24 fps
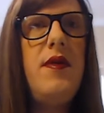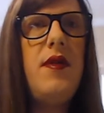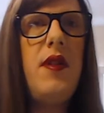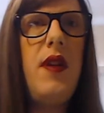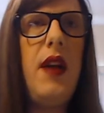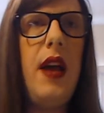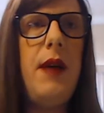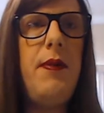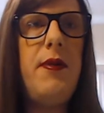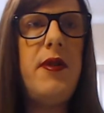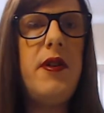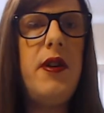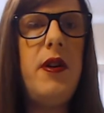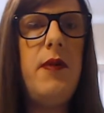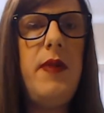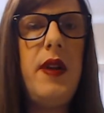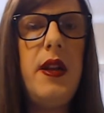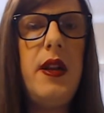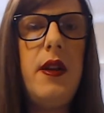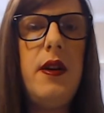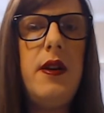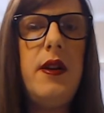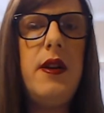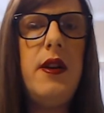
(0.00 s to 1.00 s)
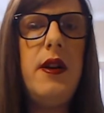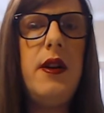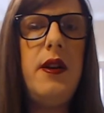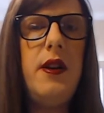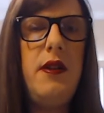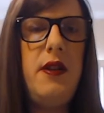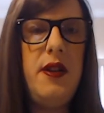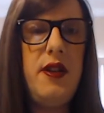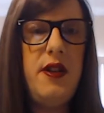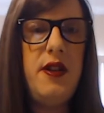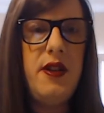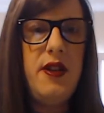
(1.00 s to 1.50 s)
Abercrombie and
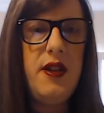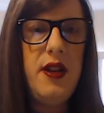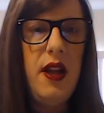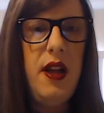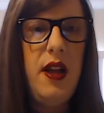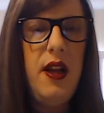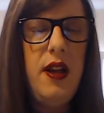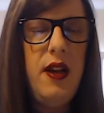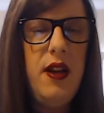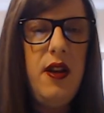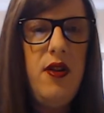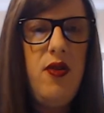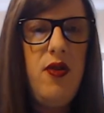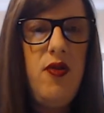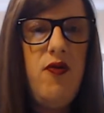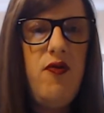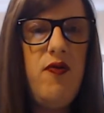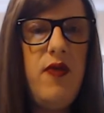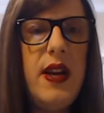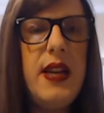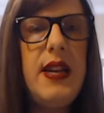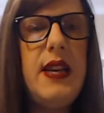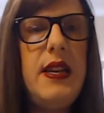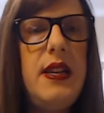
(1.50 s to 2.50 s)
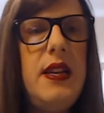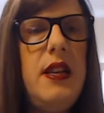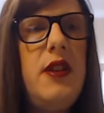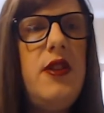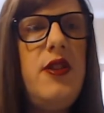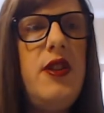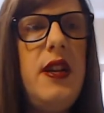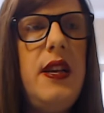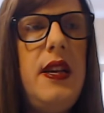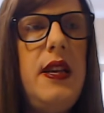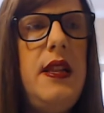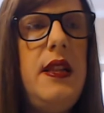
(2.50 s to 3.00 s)
Longhurst's
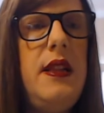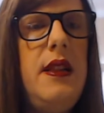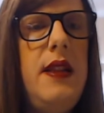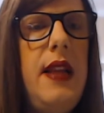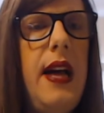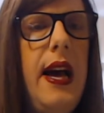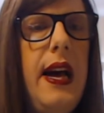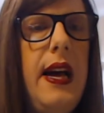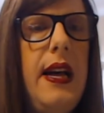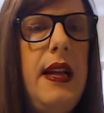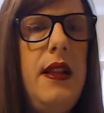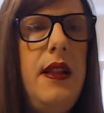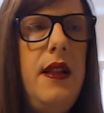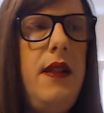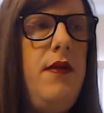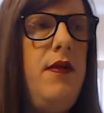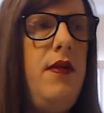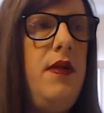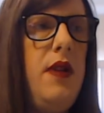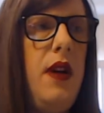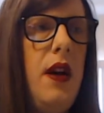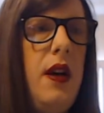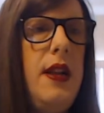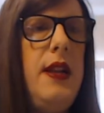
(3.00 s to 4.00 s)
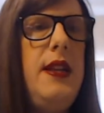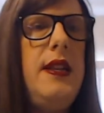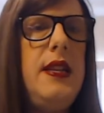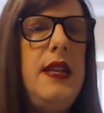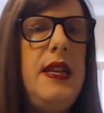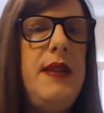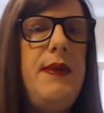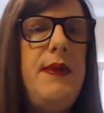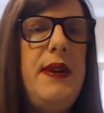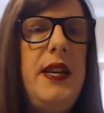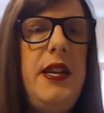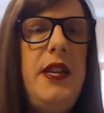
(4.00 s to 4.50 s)
recognition that audience
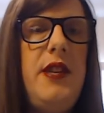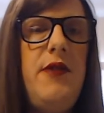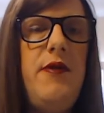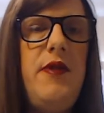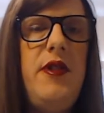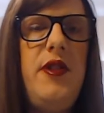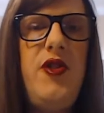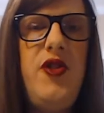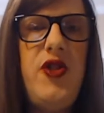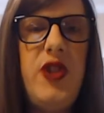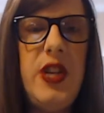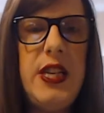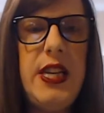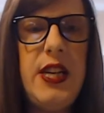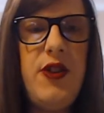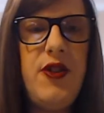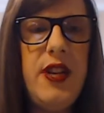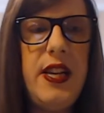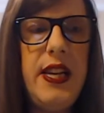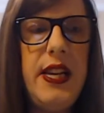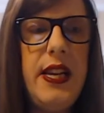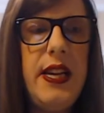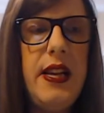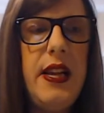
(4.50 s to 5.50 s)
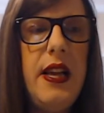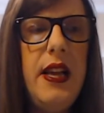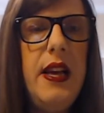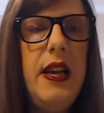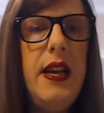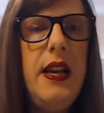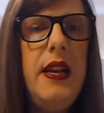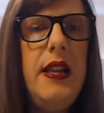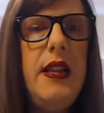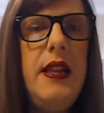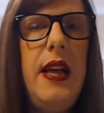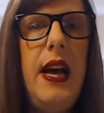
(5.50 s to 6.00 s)
experience was changing,
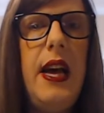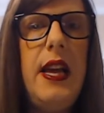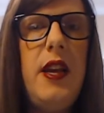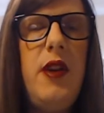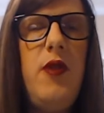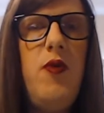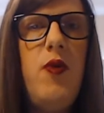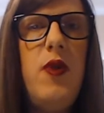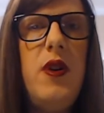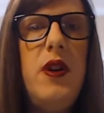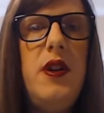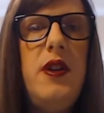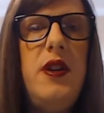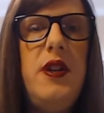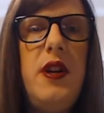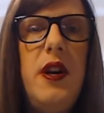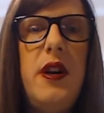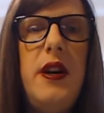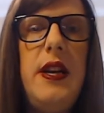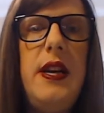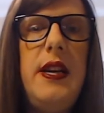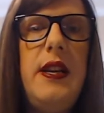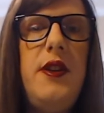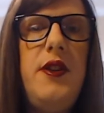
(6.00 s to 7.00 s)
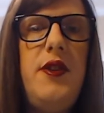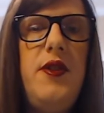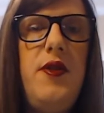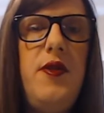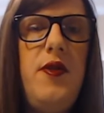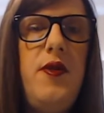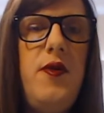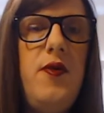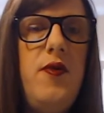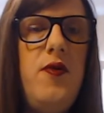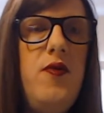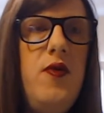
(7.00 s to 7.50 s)
that you were starting
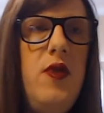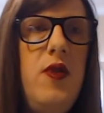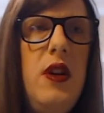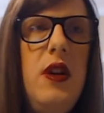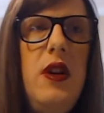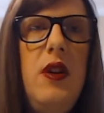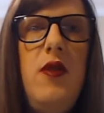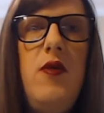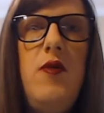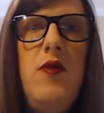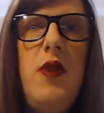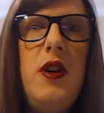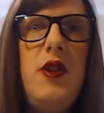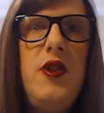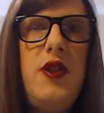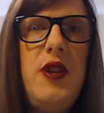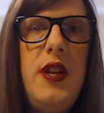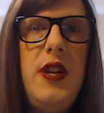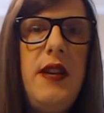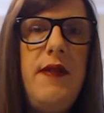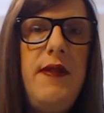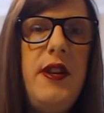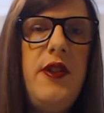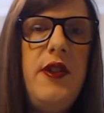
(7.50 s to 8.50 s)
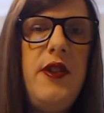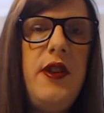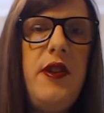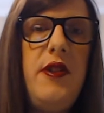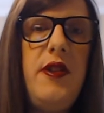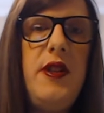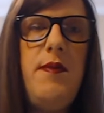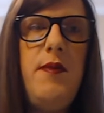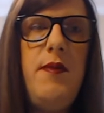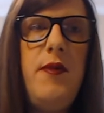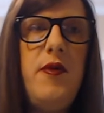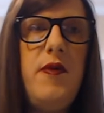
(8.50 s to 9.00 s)
to watch TV shows
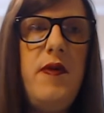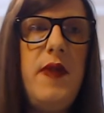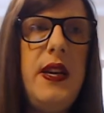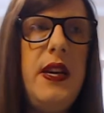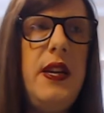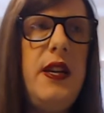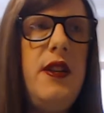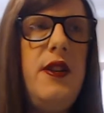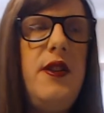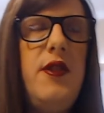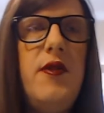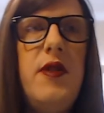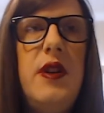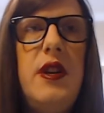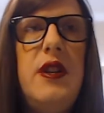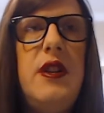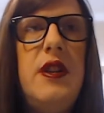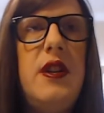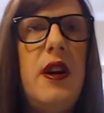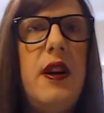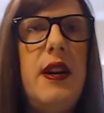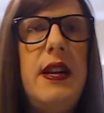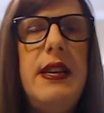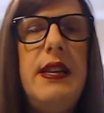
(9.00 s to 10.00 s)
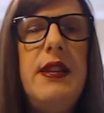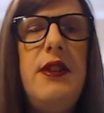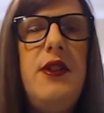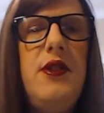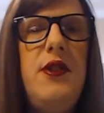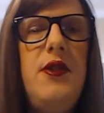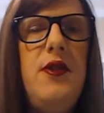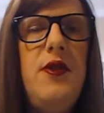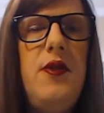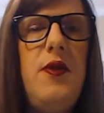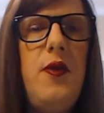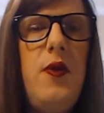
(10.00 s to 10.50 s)
and movies, you were starting
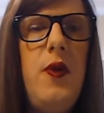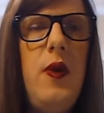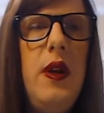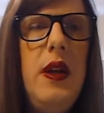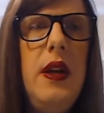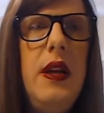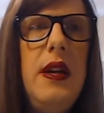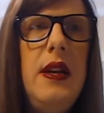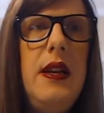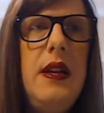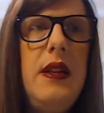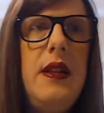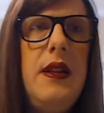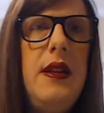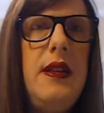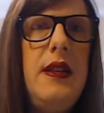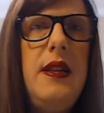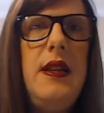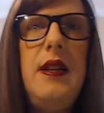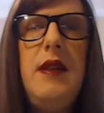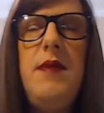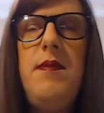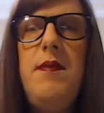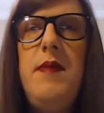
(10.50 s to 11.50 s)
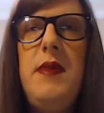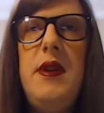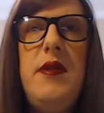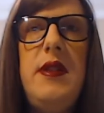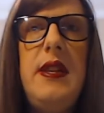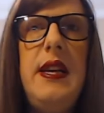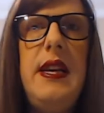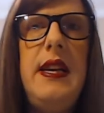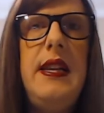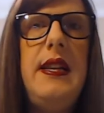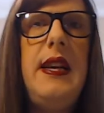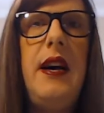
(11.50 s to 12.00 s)
to listen to
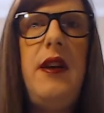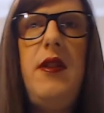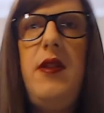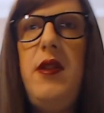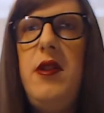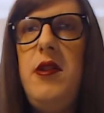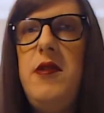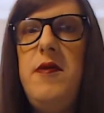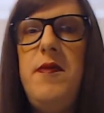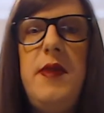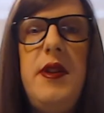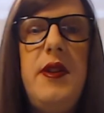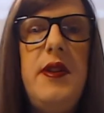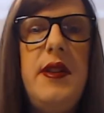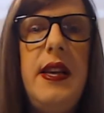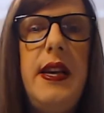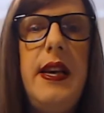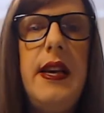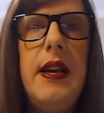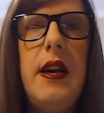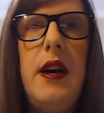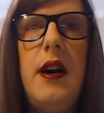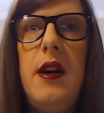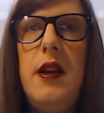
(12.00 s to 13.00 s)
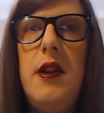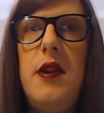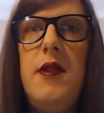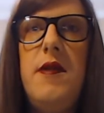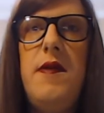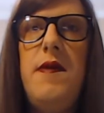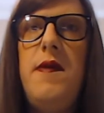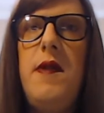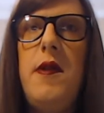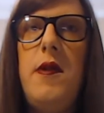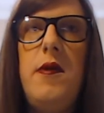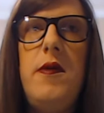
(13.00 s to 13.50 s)
music, download music on your
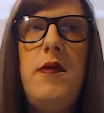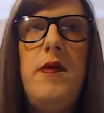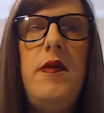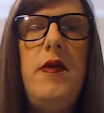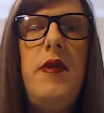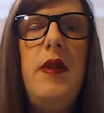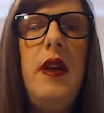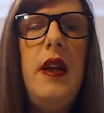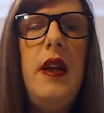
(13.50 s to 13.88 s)
phone.